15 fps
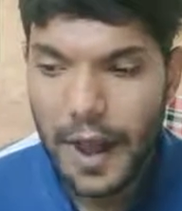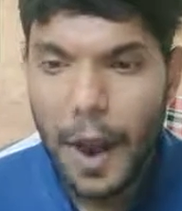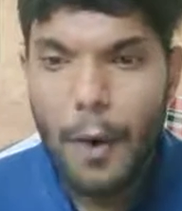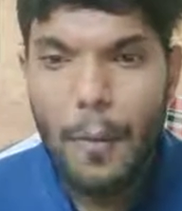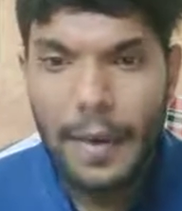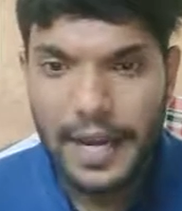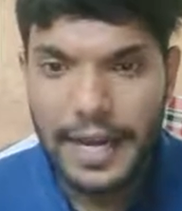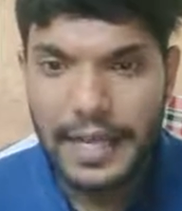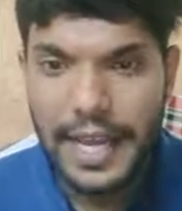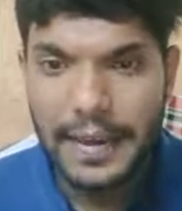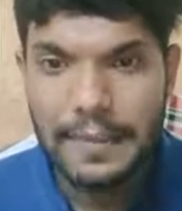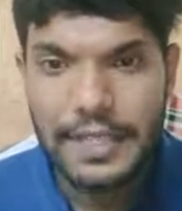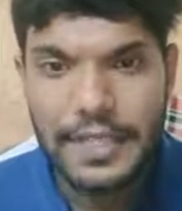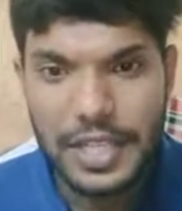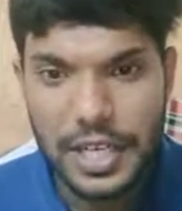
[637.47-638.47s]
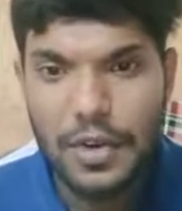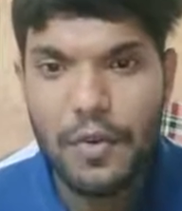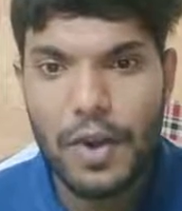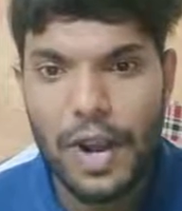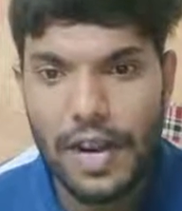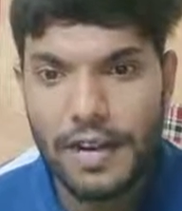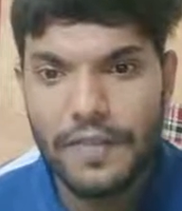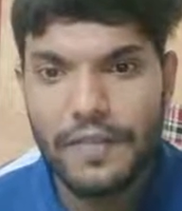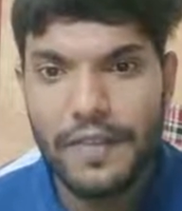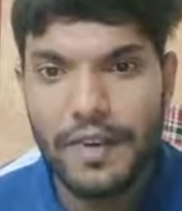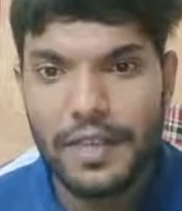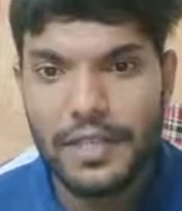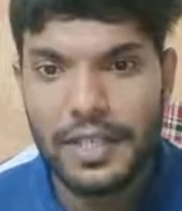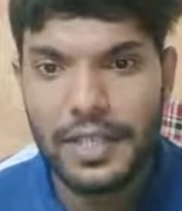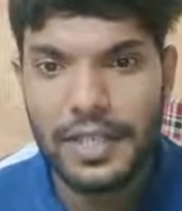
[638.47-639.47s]
how many time is required
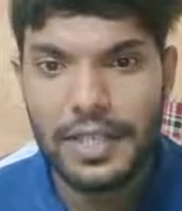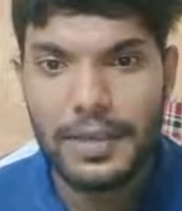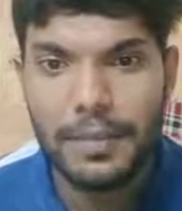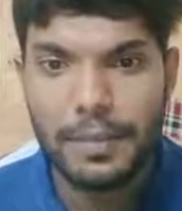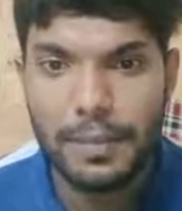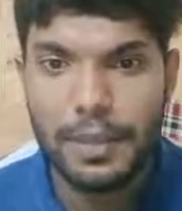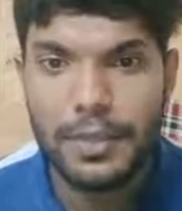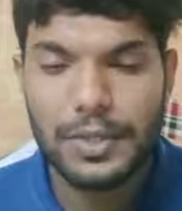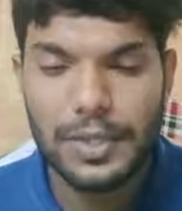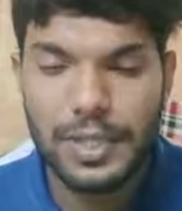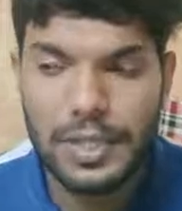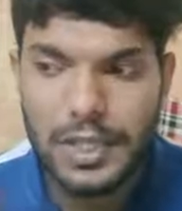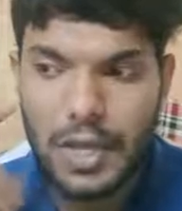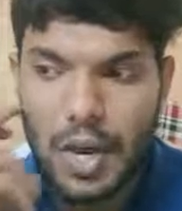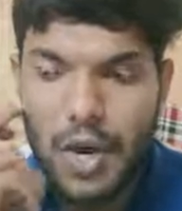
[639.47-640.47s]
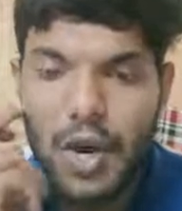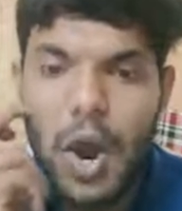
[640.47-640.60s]
for the process,